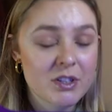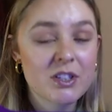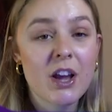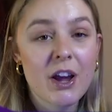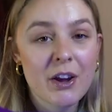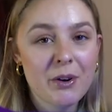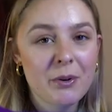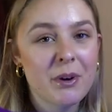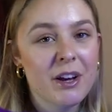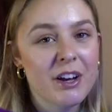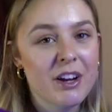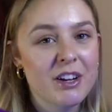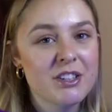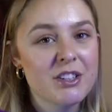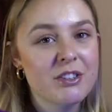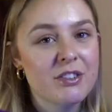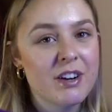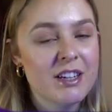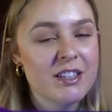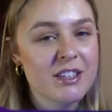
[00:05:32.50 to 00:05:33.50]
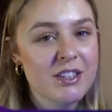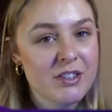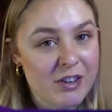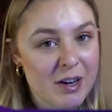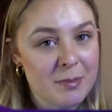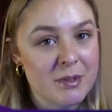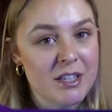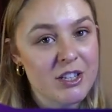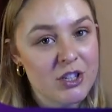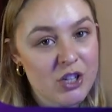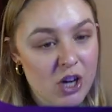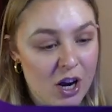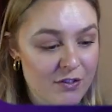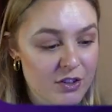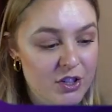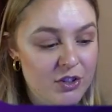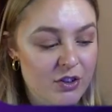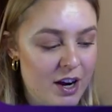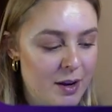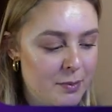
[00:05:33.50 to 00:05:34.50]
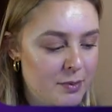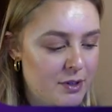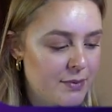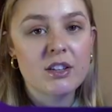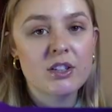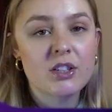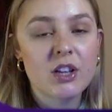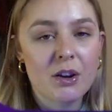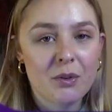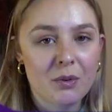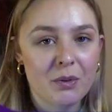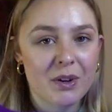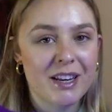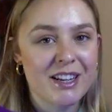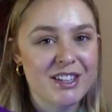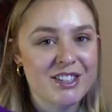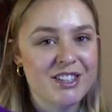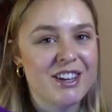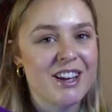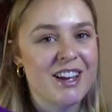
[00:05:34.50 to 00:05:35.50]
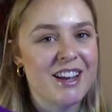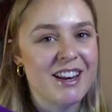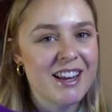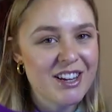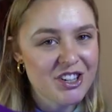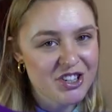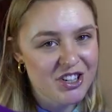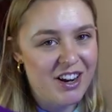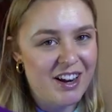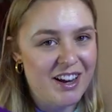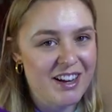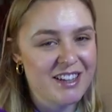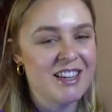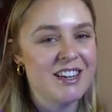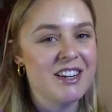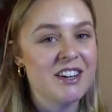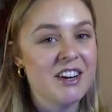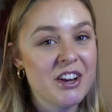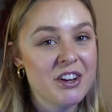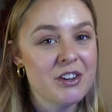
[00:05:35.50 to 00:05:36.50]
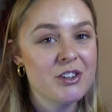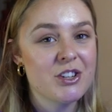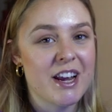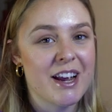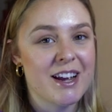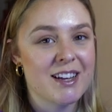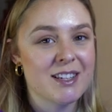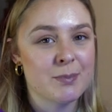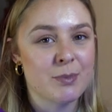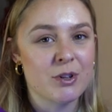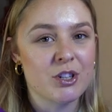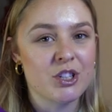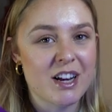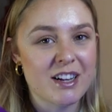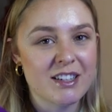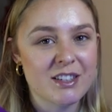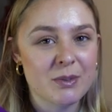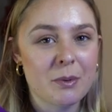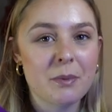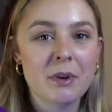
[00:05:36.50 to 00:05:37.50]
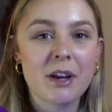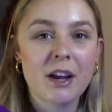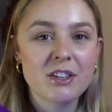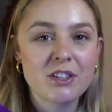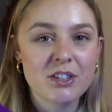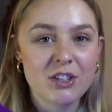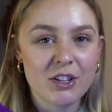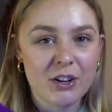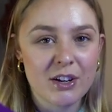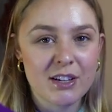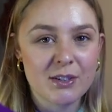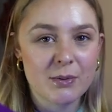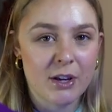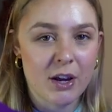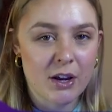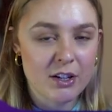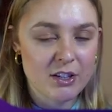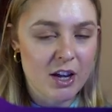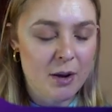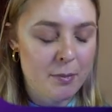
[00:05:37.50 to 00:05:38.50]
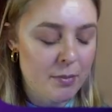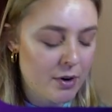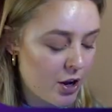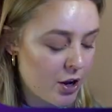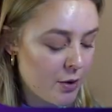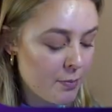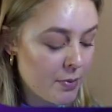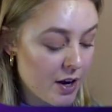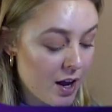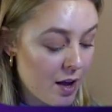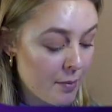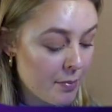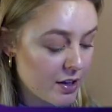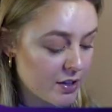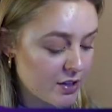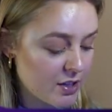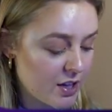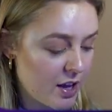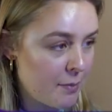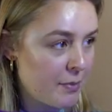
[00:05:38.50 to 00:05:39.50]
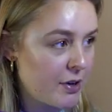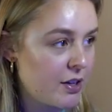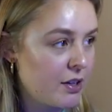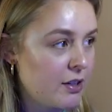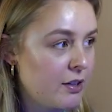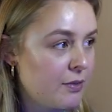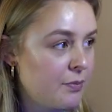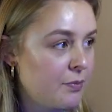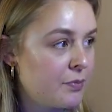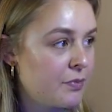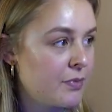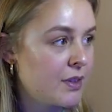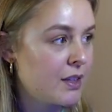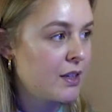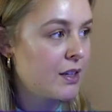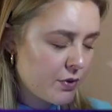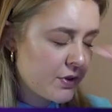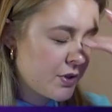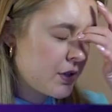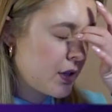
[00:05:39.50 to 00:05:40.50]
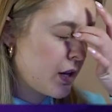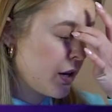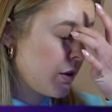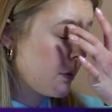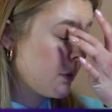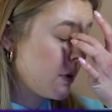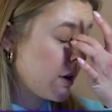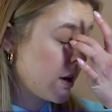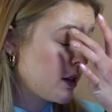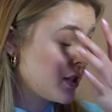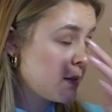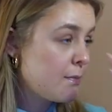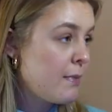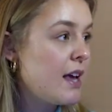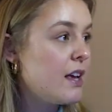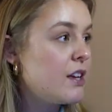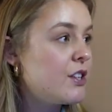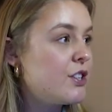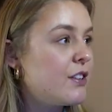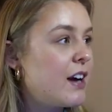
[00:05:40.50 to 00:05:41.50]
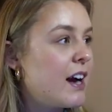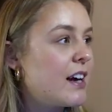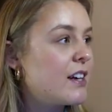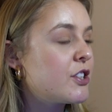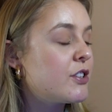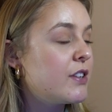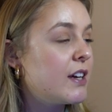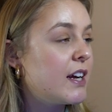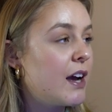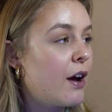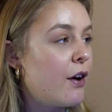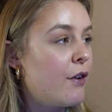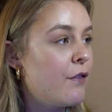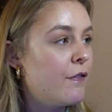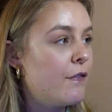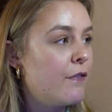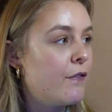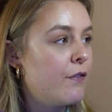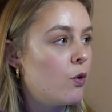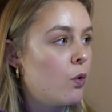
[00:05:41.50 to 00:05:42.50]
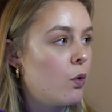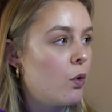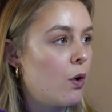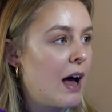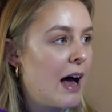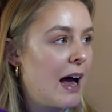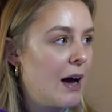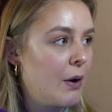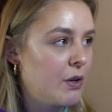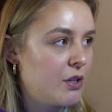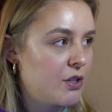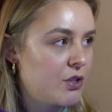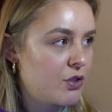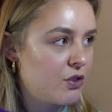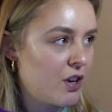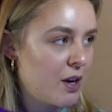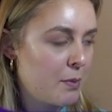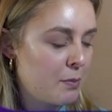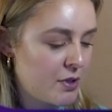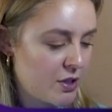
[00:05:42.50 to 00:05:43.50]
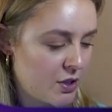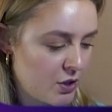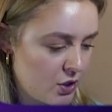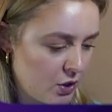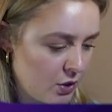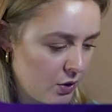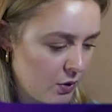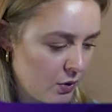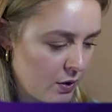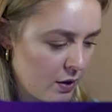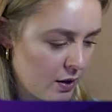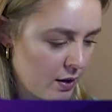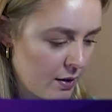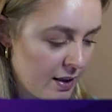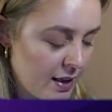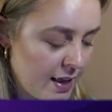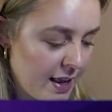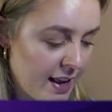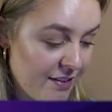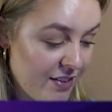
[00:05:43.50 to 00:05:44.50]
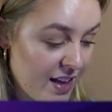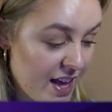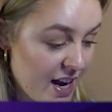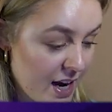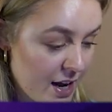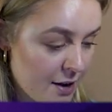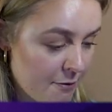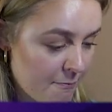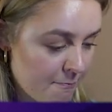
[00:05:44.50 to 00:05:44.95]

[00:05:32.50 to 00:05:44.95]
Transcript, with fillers: So we are going to create a script in JavaScript. So we need to initialize a Node dot J S project. So what we're going to do is we're going to open, open up our terminal. So we're going to make a directory for our script to live in.